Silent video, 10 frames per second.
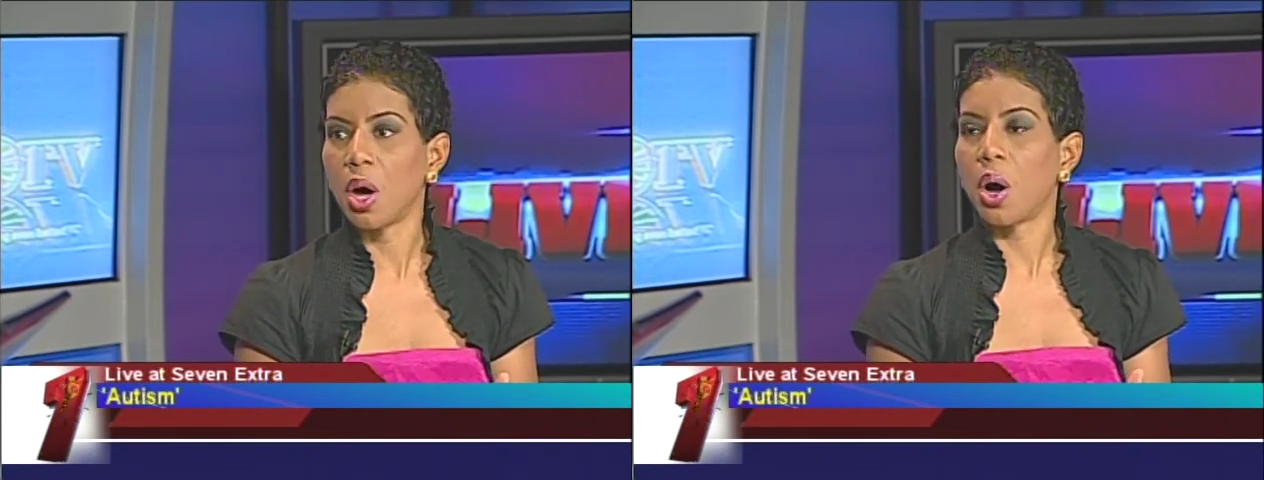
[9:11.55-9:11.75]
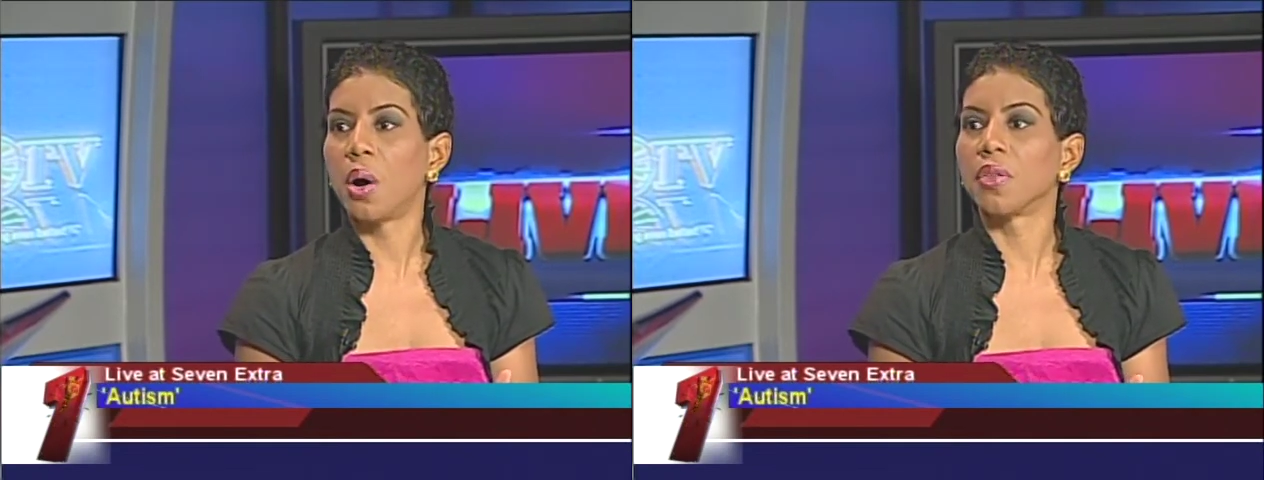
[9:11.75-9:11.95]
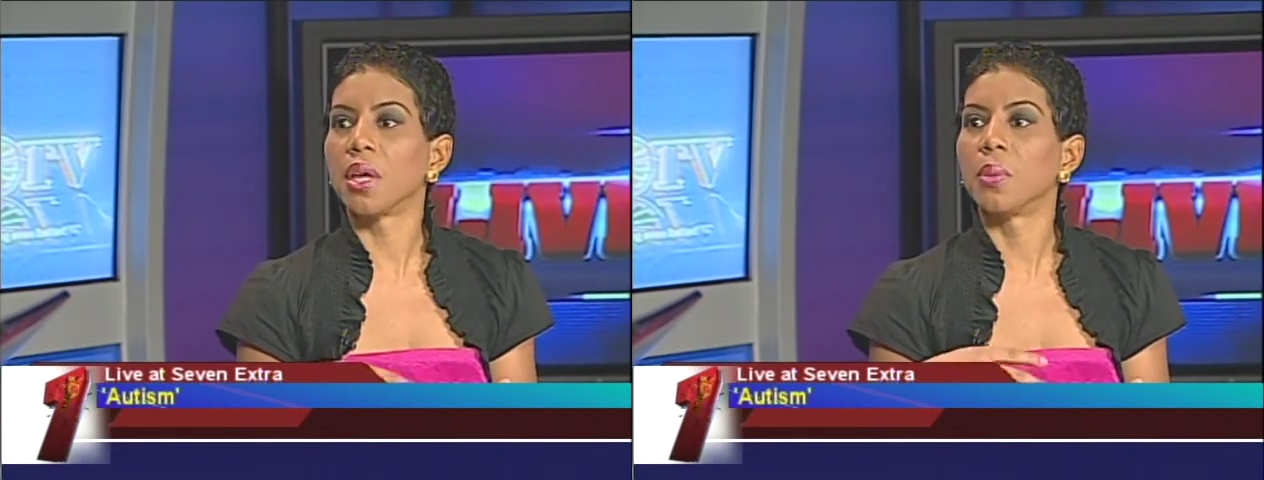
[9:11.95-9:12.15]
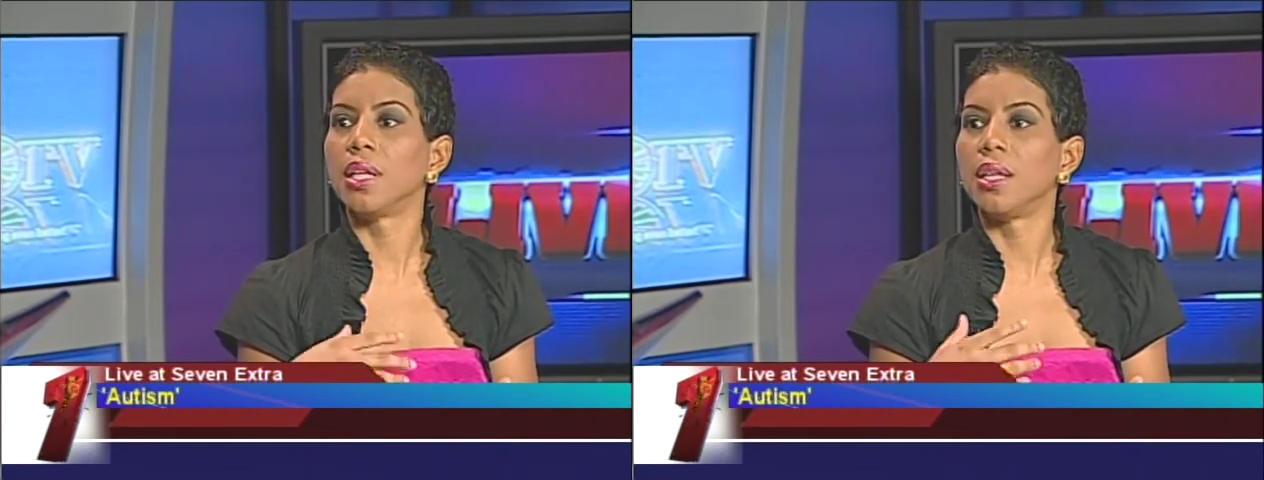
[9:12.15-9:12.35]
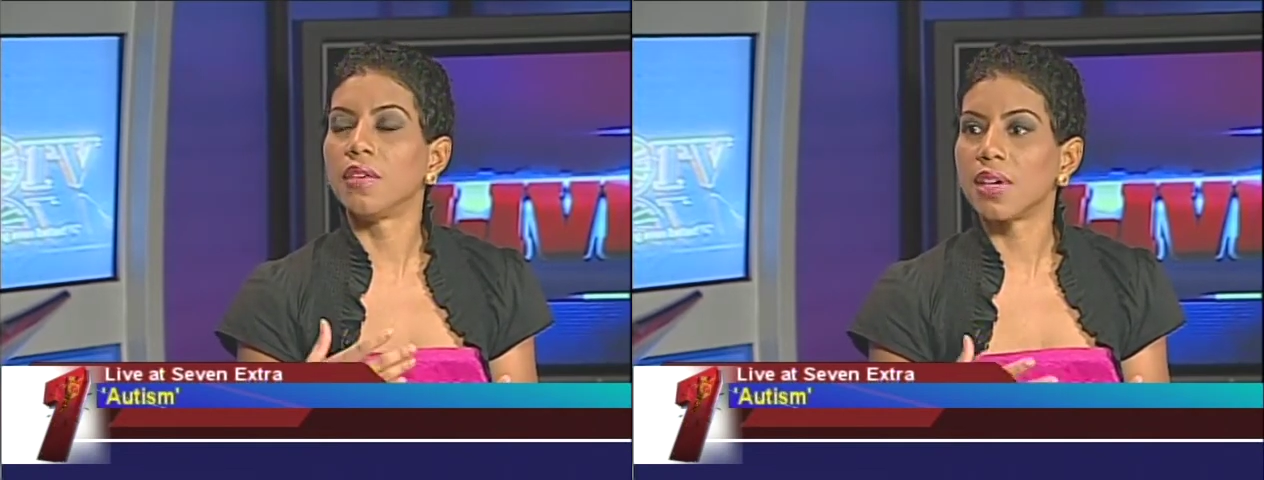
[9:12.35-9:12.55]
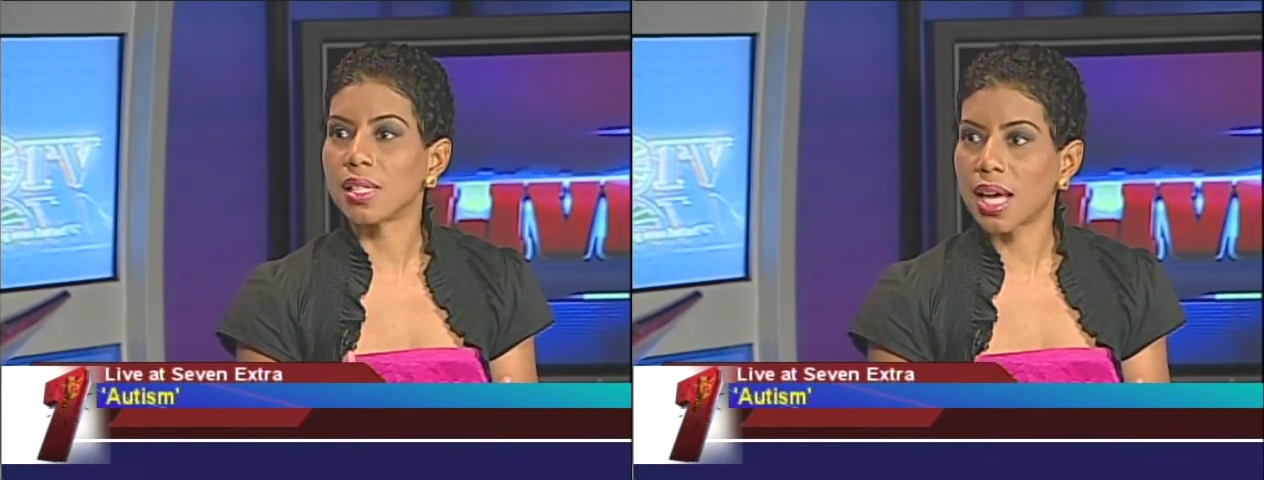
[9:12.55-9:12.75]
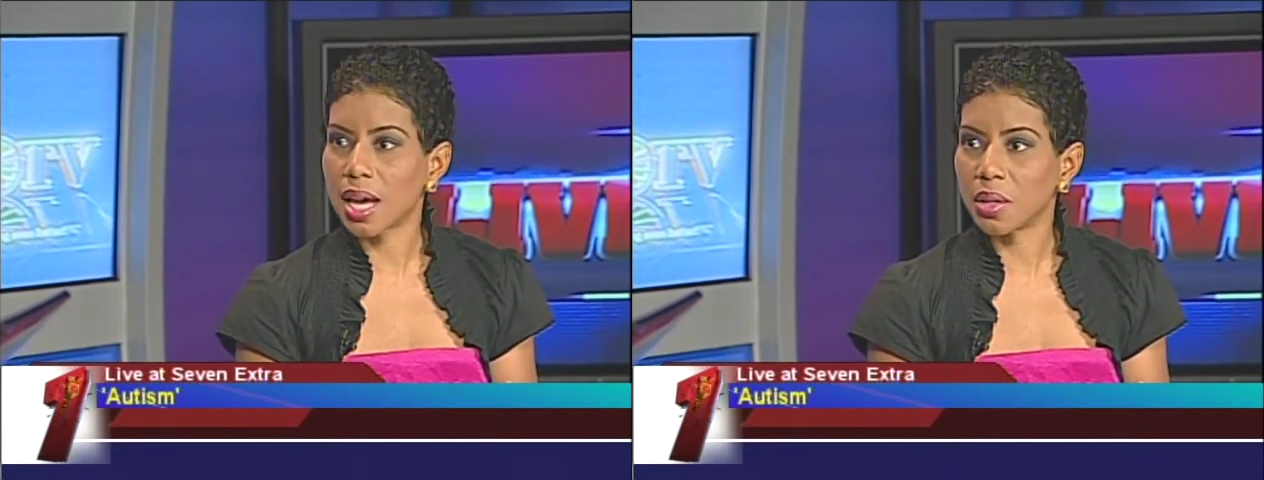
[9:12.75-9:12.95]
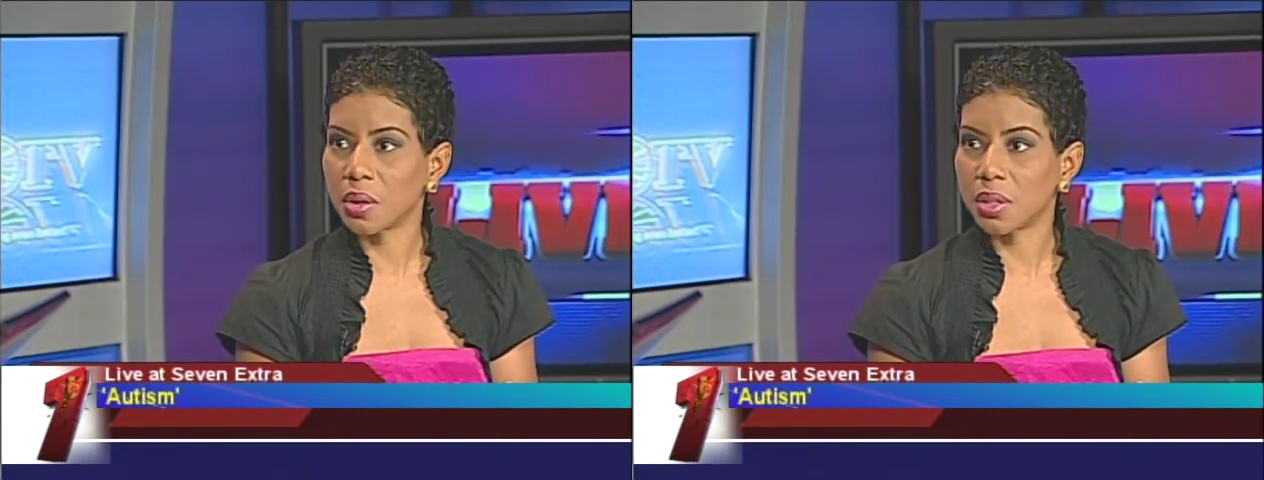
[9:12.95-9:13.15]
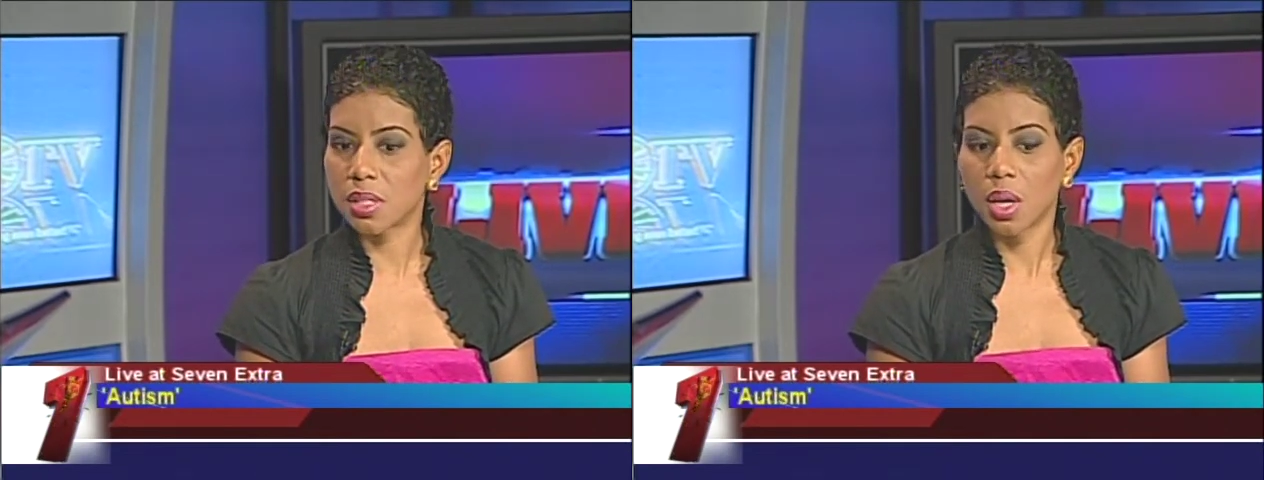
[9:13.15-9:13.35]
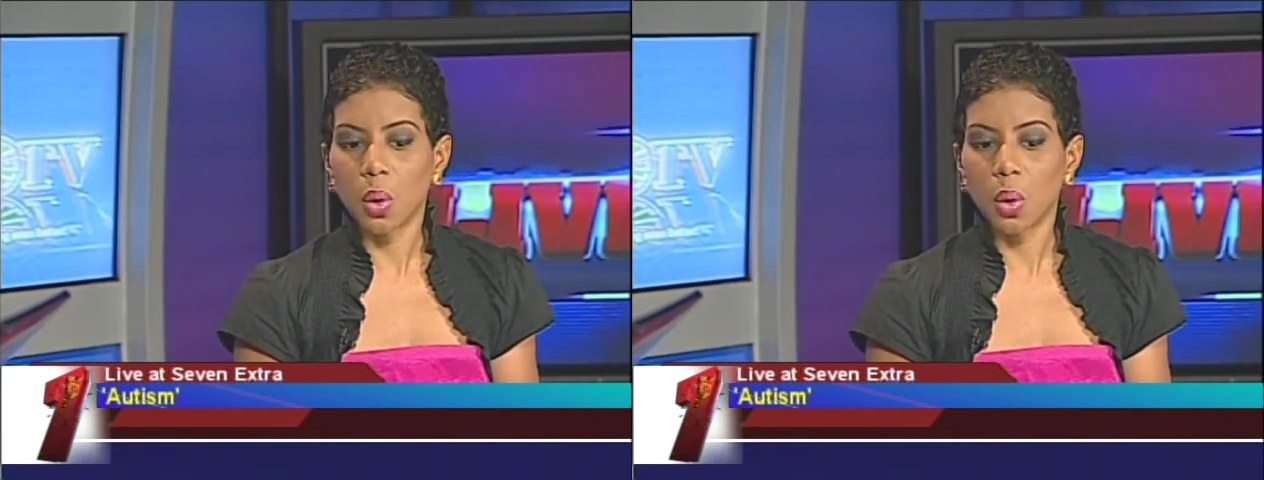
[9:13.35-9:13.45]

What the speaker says: how they will live as adults.